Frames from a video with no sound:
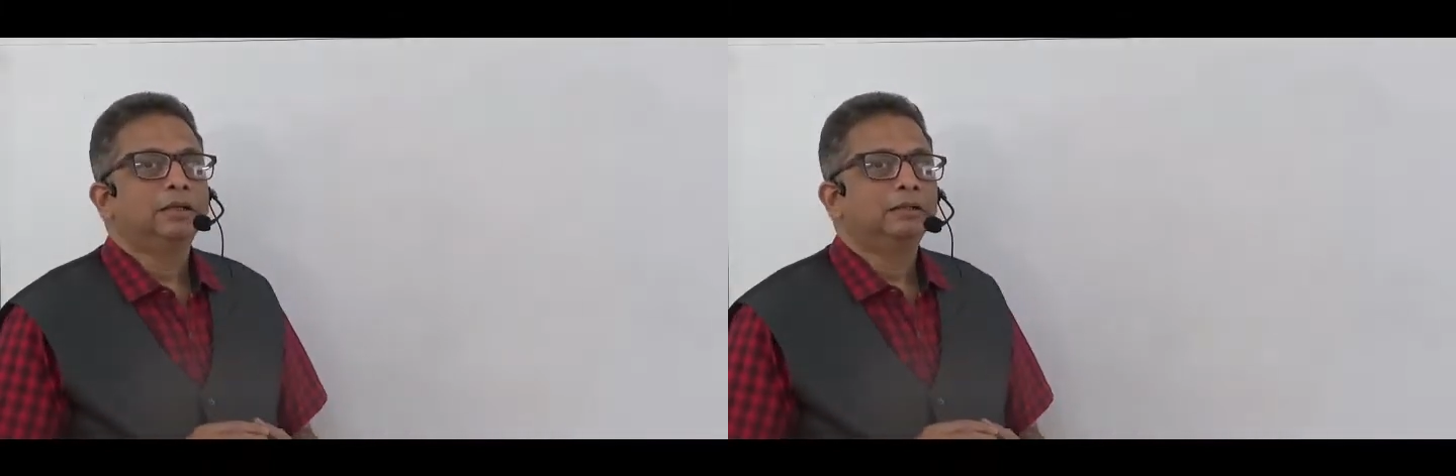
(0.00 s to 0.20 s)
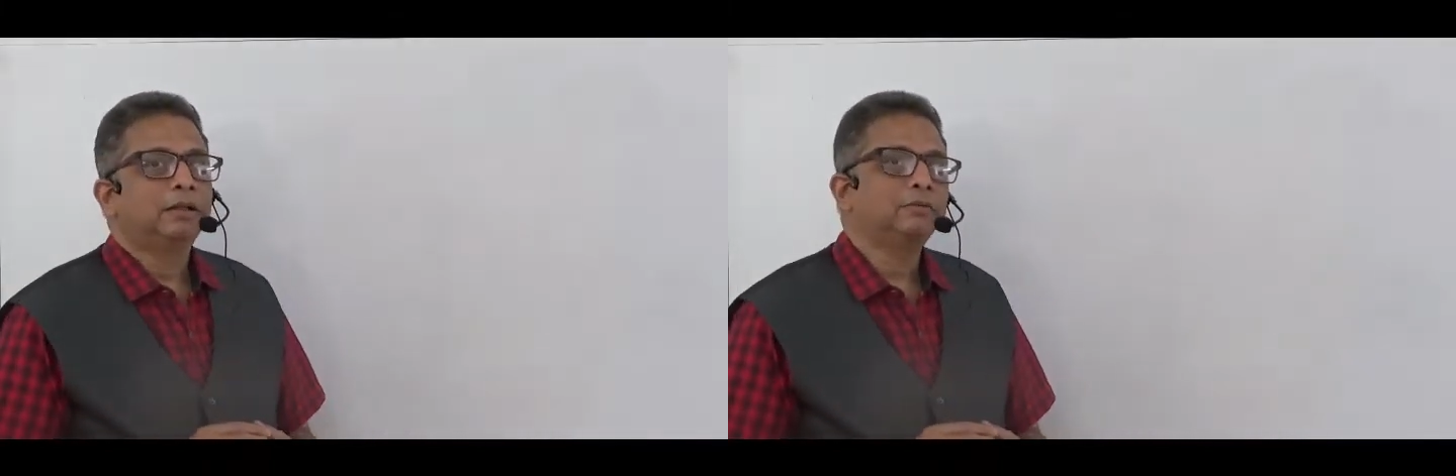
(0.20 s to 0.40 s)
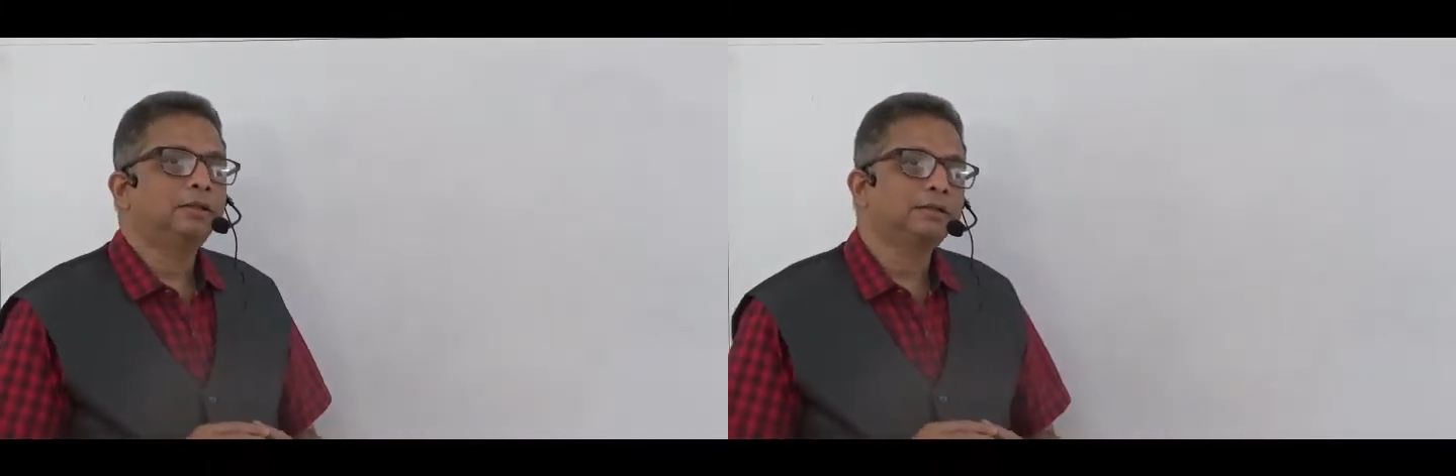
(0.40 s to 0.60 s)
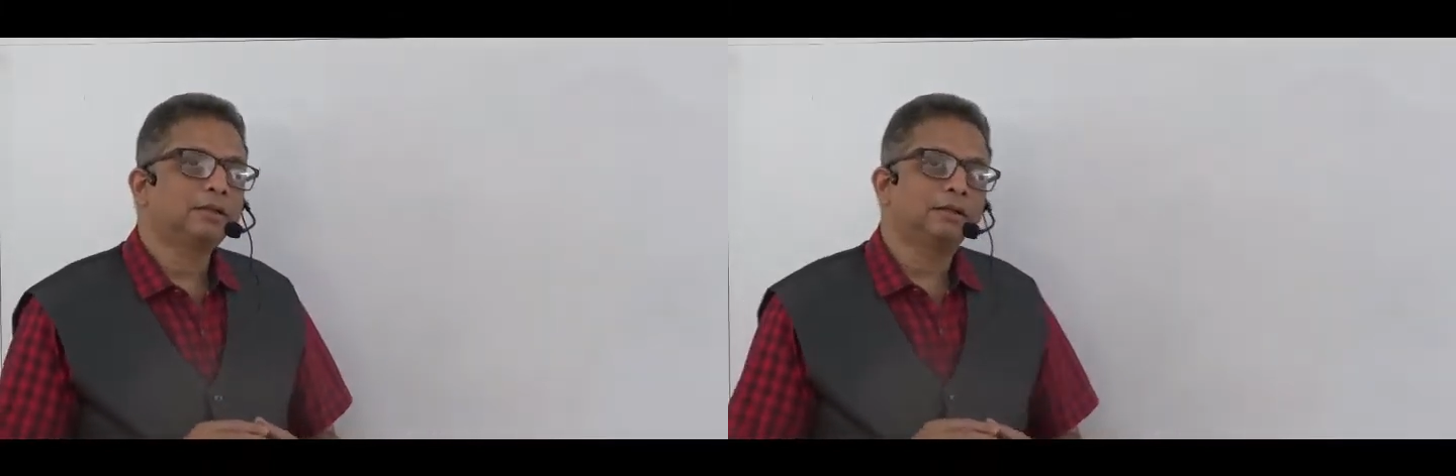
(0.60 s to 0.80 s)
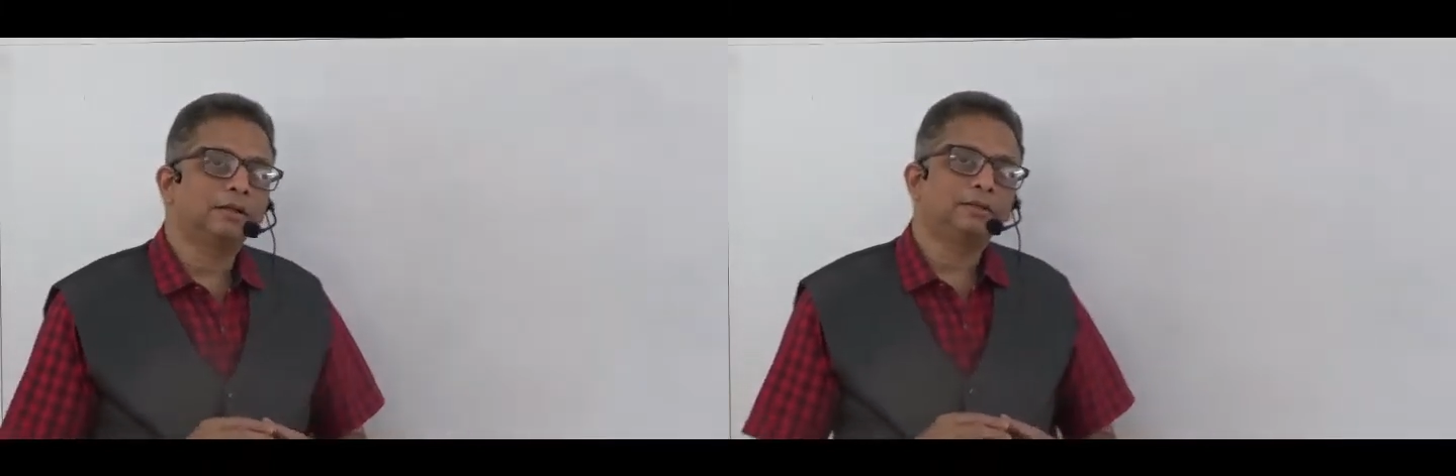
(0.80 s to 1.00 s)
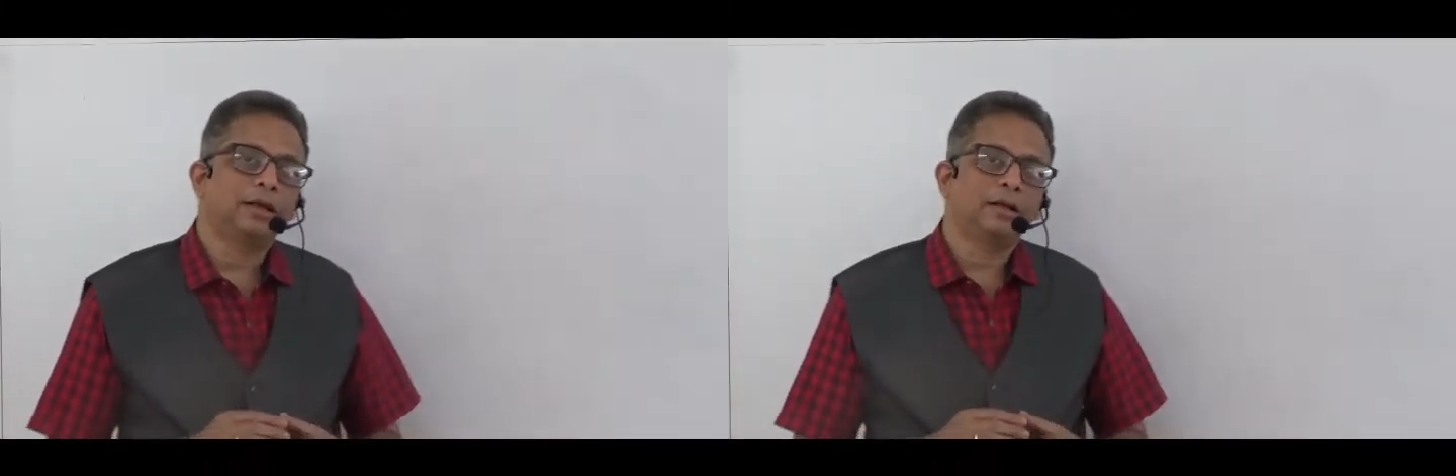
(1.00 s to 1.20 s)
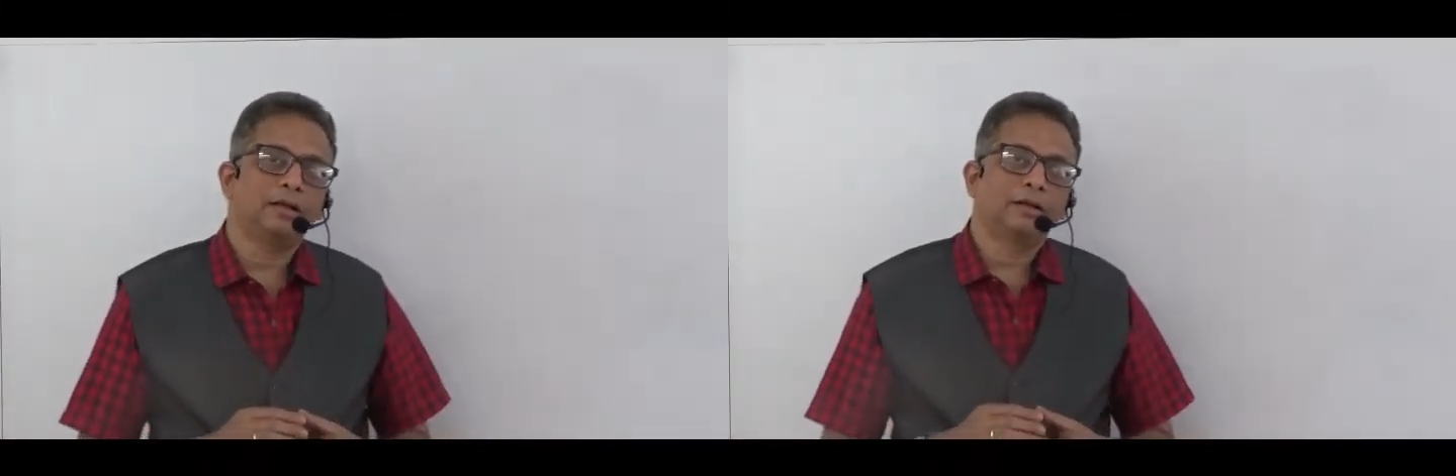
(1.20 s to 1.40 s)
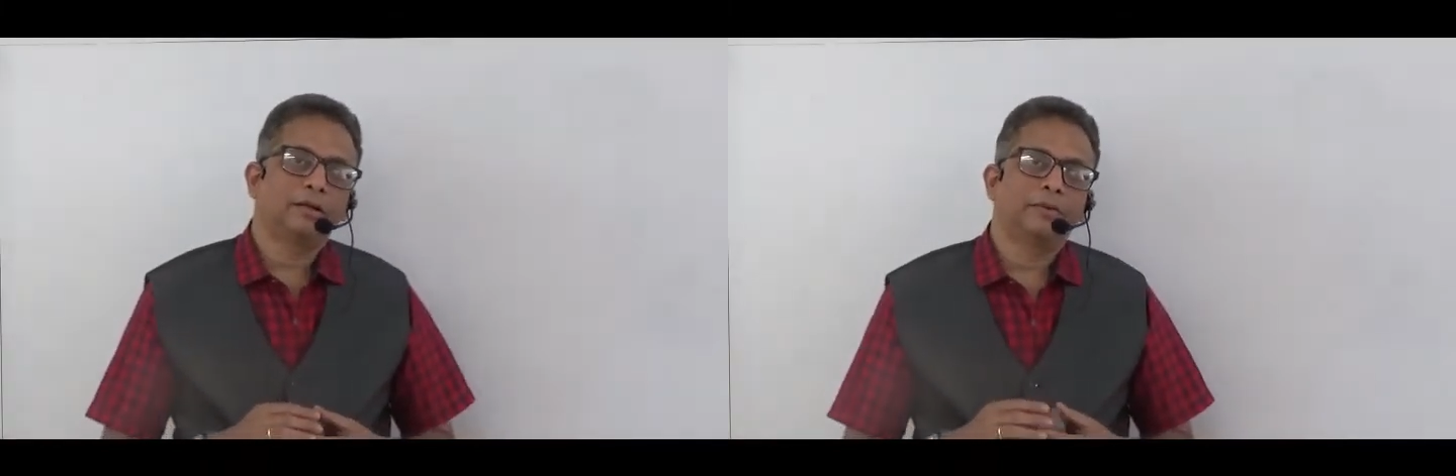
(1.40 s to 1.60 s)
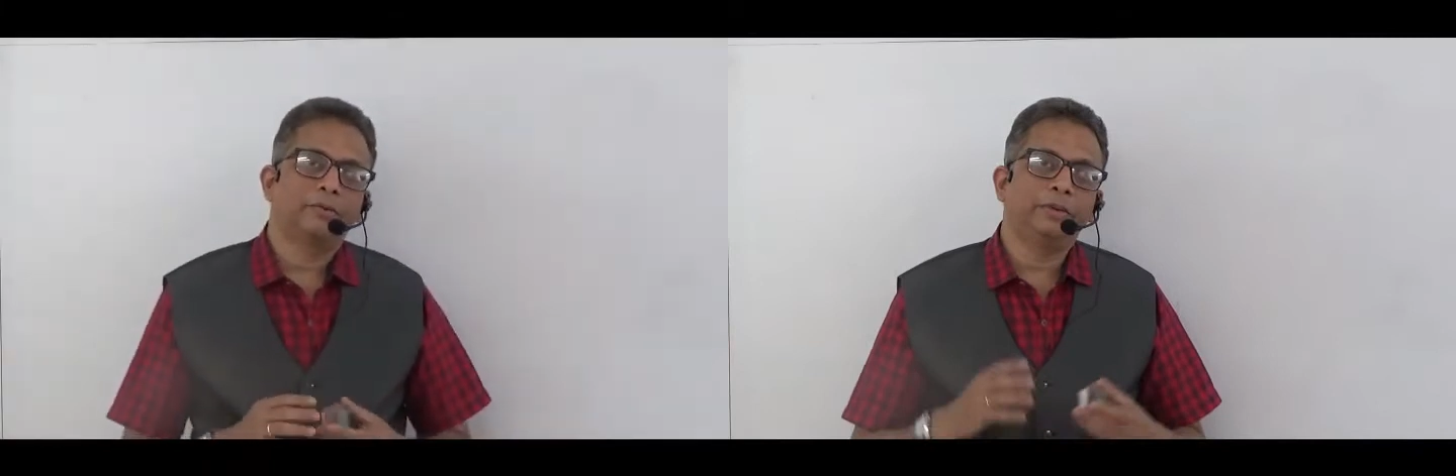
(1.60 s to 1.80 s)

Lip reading: Now these colors are